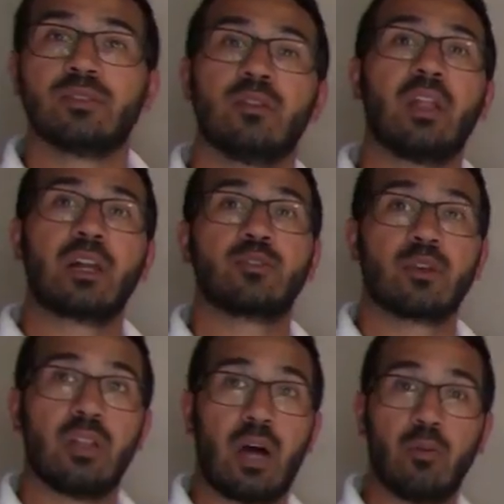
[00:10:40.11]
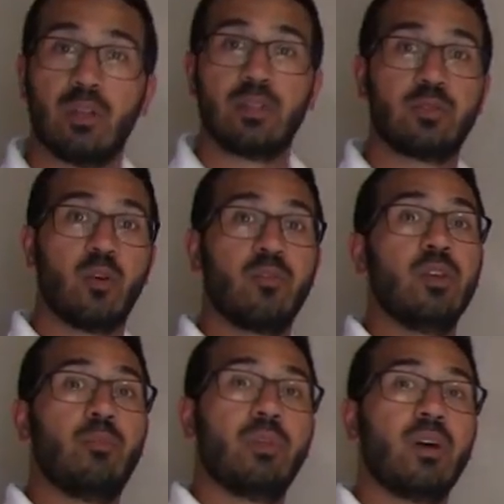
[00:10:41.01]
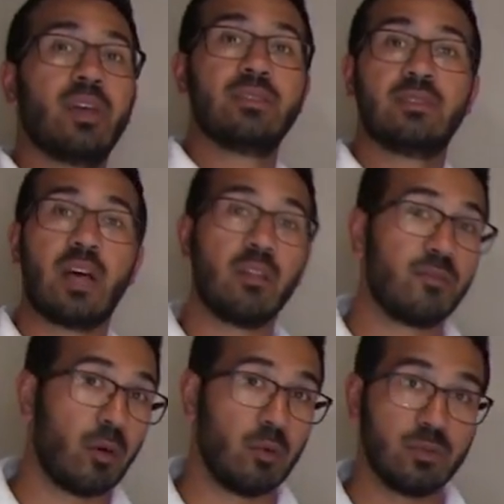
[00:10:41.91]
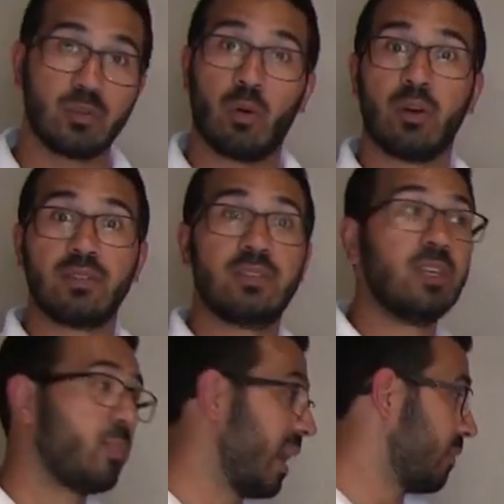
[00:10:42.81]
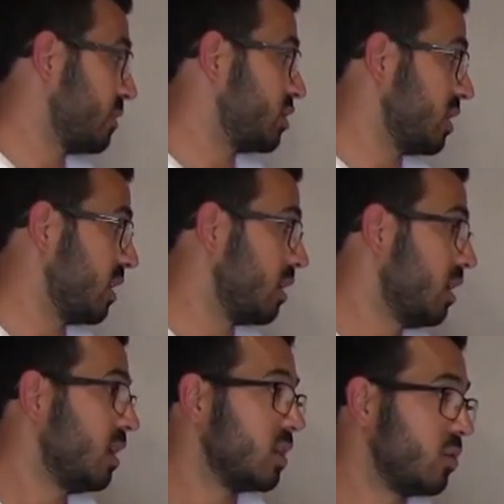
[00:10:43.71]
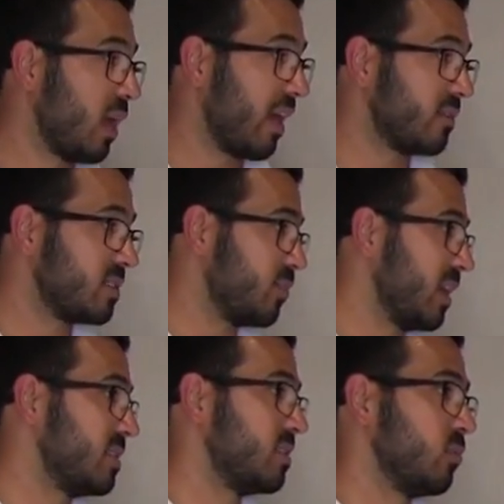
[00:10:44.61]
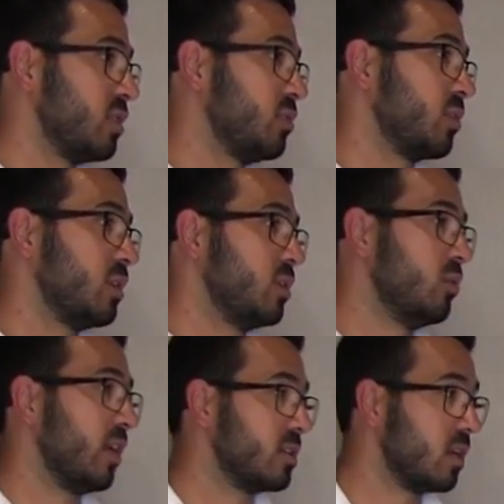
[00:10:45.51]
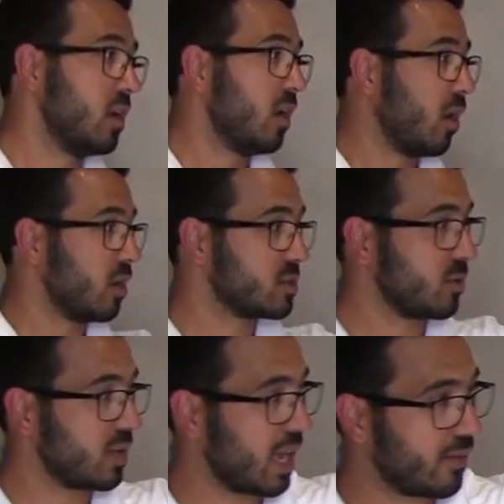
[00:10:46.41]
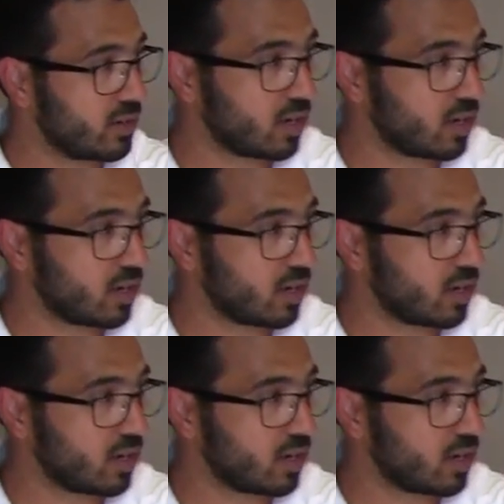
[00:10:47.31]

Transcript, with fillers: as an electrical outlet. So if you need to plug in cell phones or a CPAP machine, you have a space in which you can do it. Also, you have a